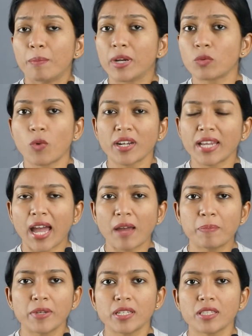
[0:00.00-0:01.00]
But what
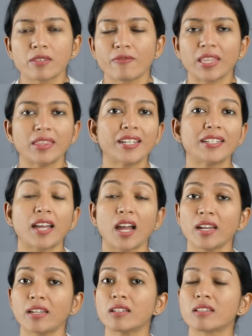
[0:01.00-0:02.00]
happens when that
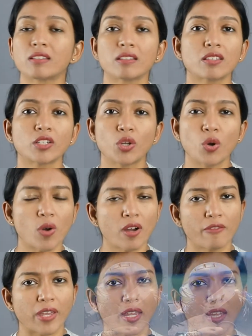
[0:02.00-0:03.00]
tiredness doesn't go
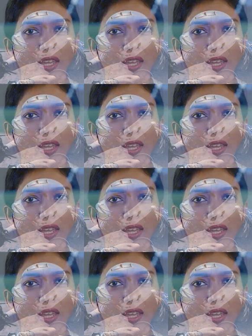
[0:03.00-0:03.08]
away?